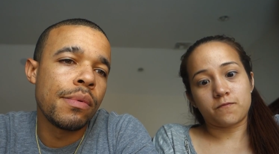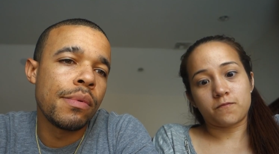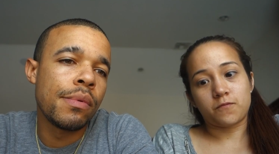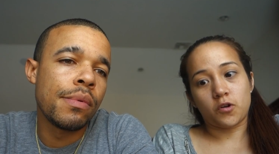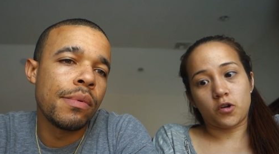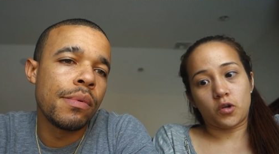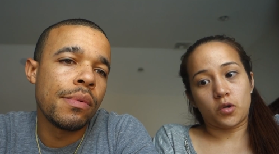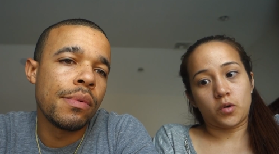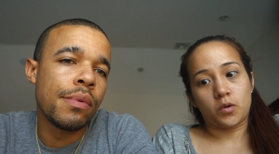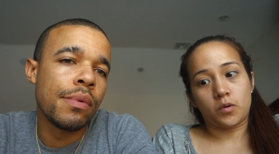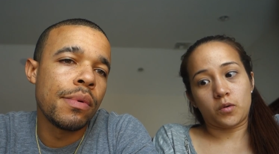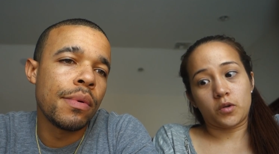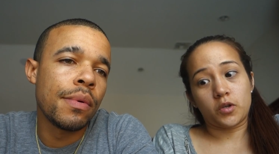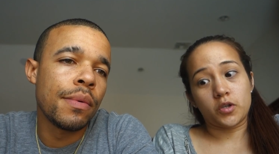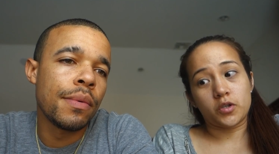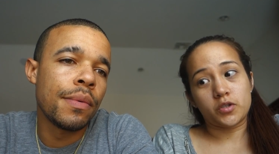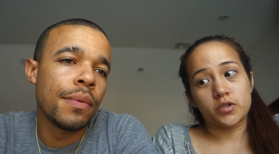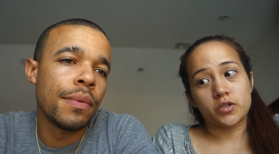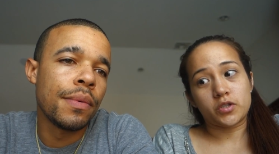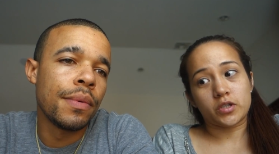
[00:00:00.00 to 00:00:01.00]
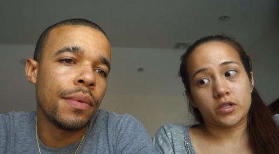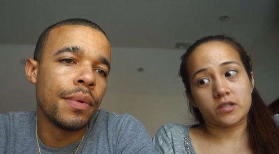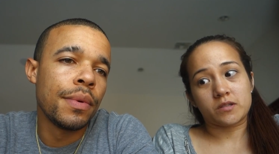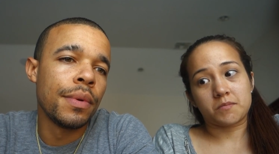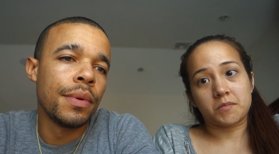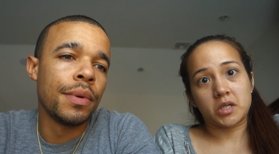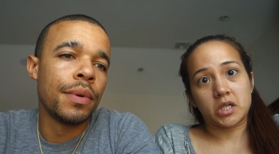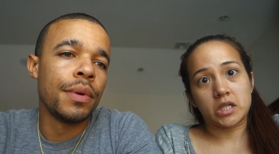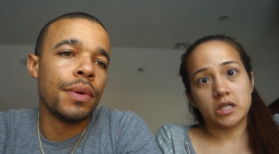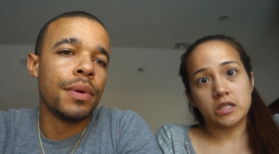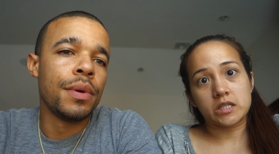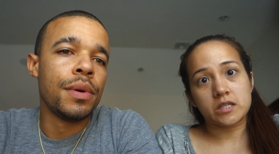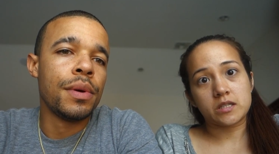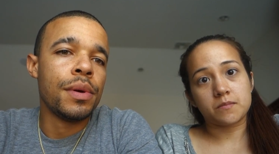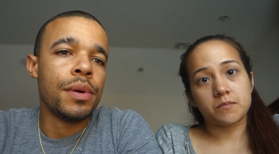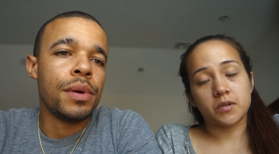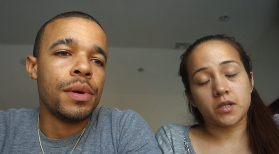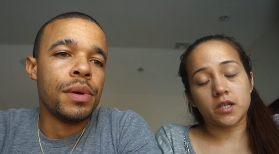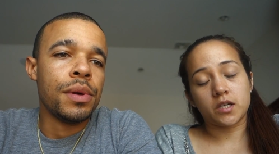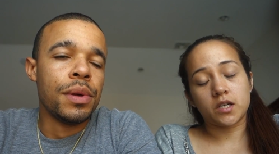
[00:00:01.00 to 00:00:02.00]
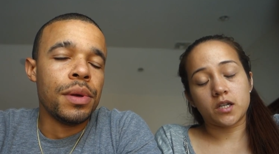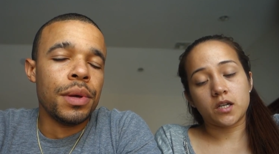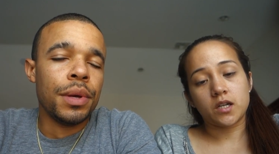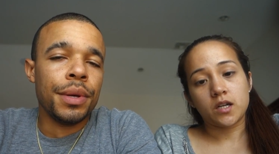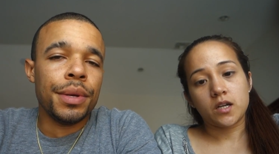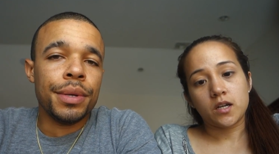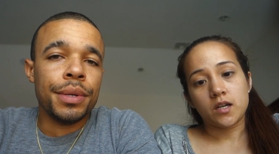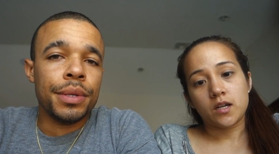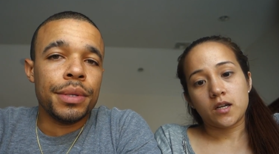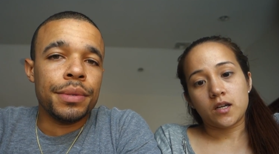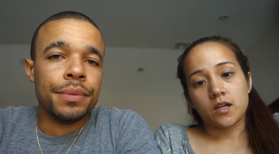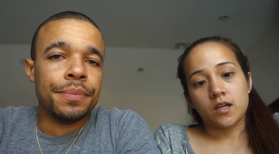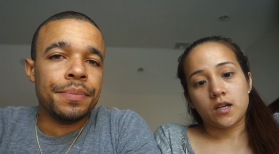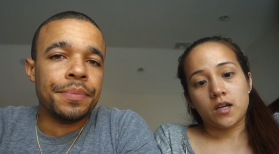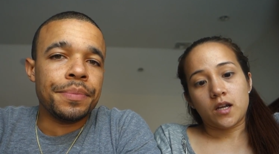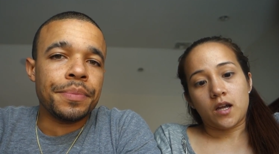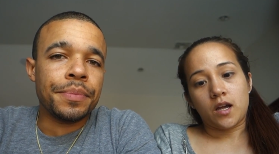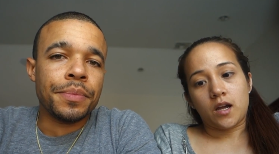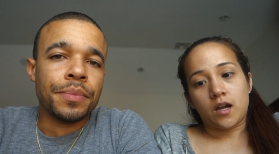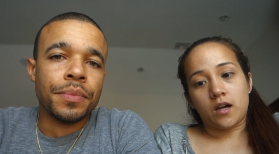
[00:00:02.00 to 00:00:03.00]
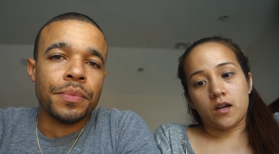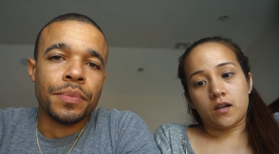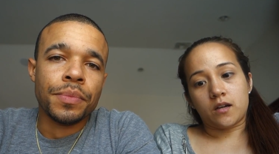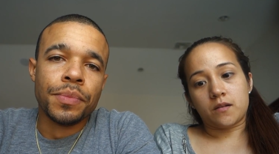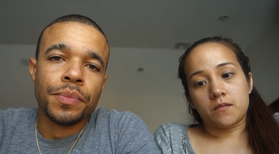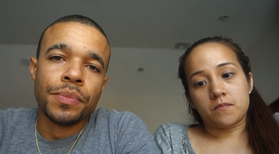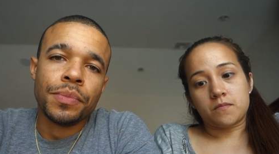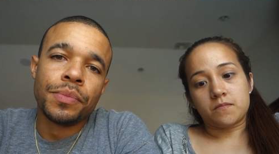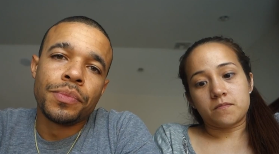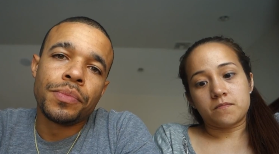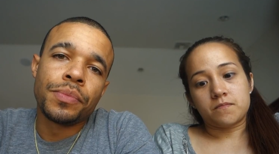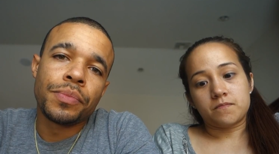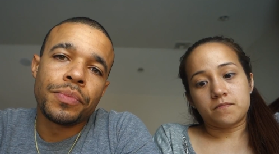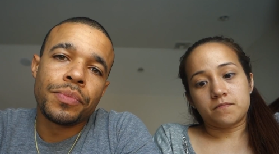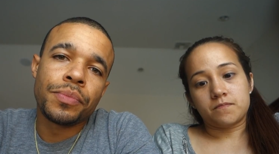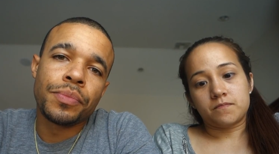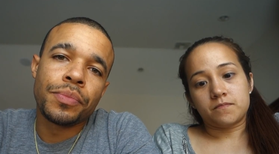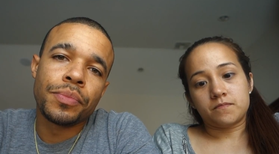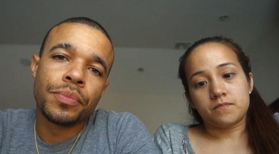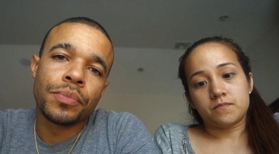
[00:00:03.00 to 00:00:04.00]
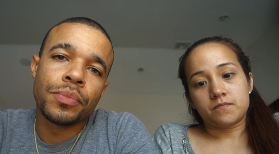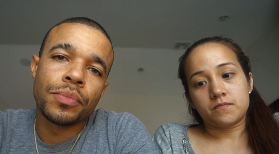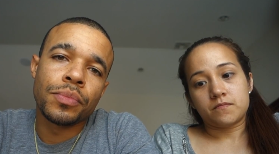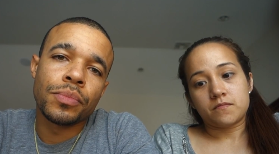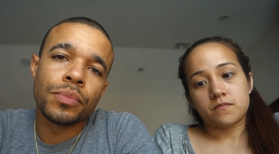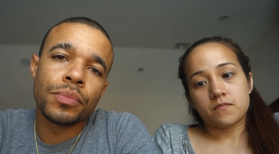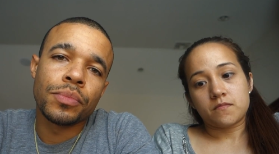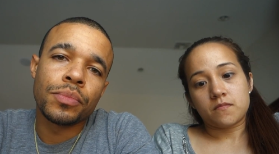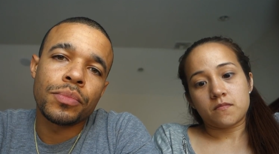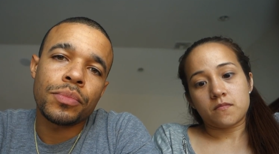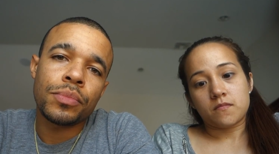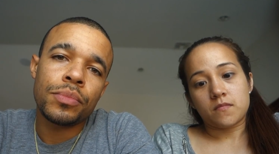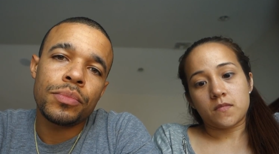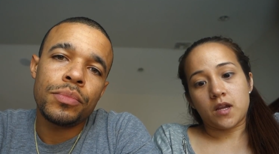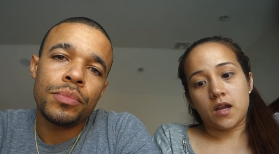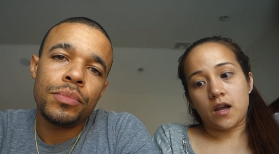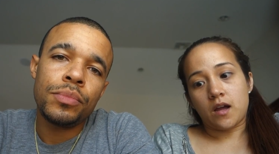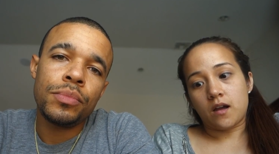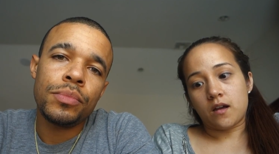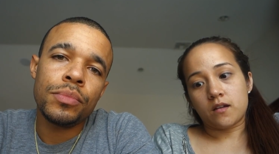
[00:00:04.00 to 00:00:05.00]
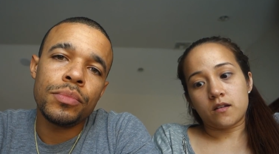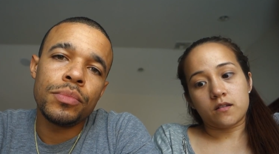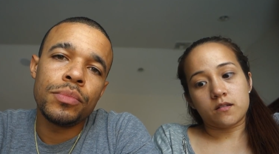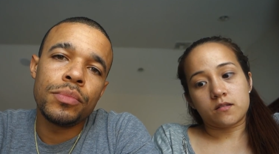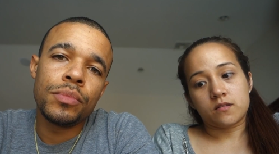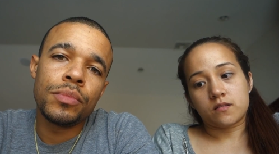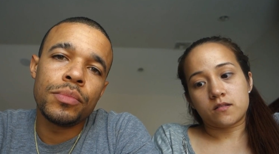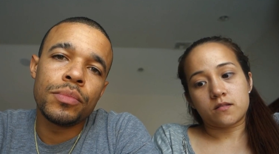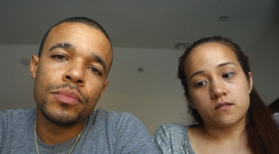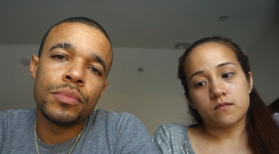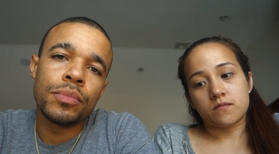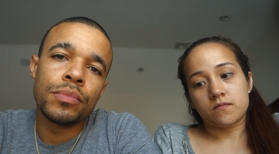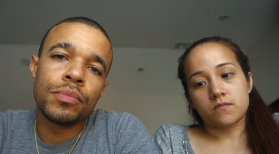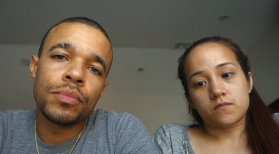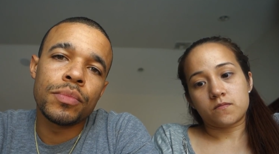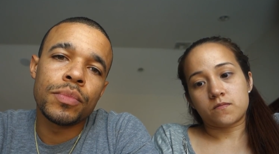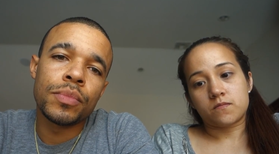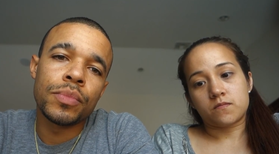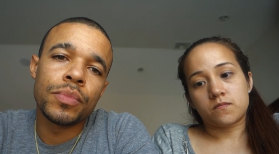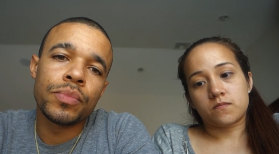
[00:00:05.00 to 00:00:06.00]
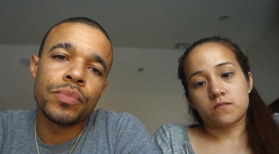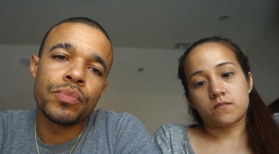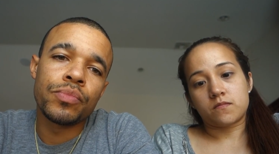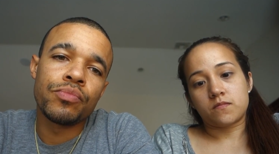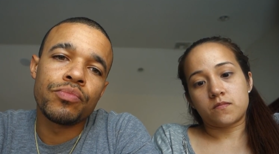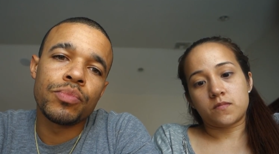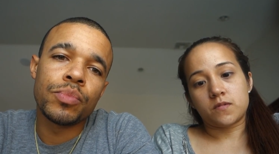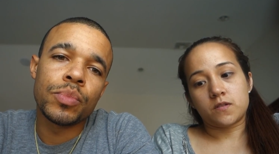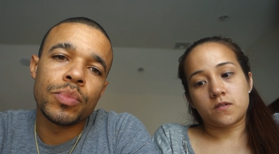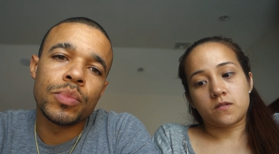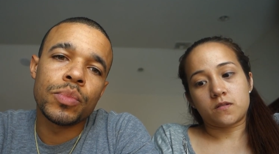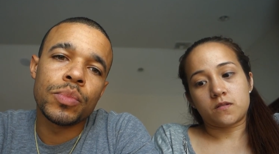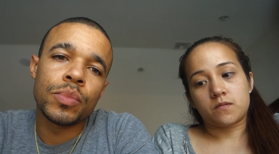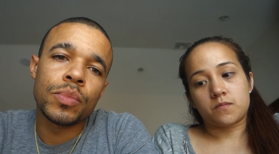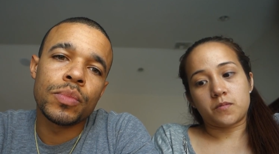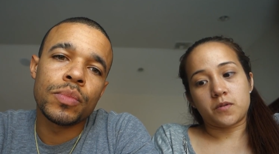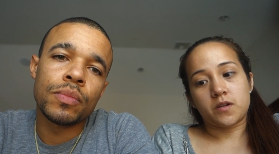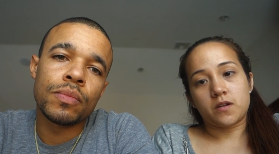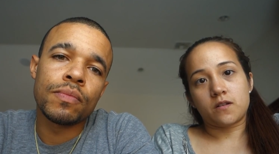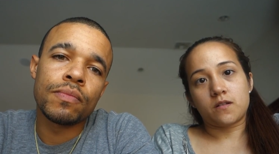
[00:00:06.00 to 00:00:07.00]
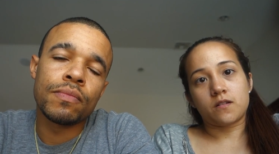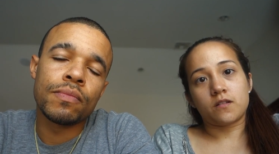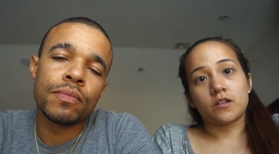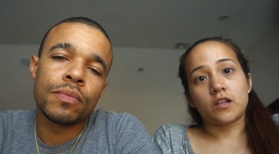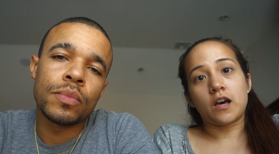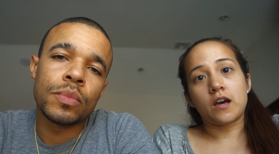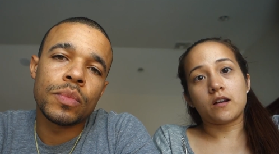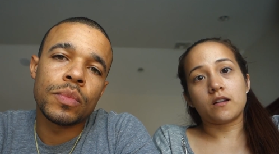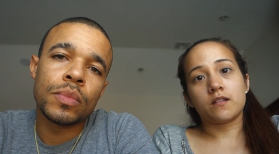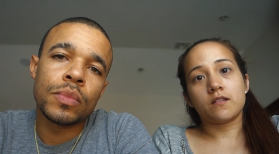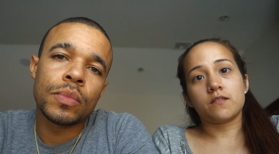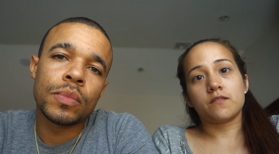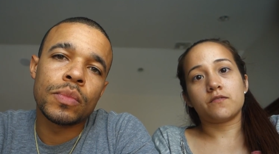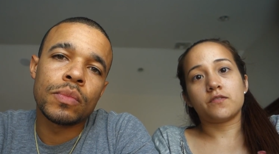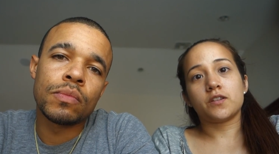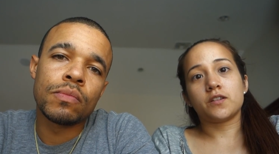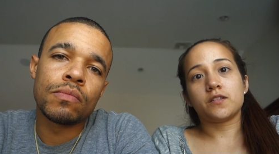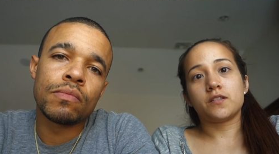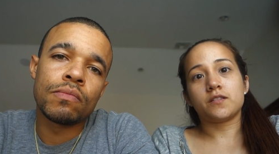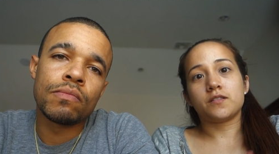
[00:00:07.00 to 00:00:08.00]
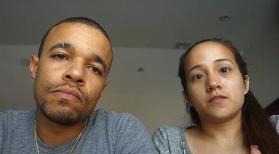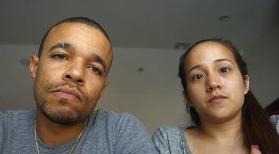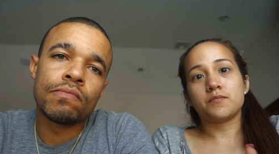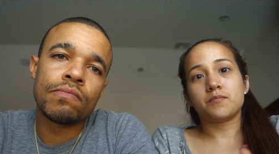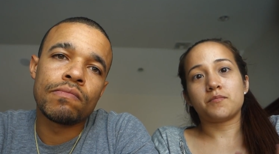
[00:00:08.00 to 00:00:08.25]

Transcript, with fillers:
Speaker 1: for a good six months, but um, yeah, it's it's been a lot of uh,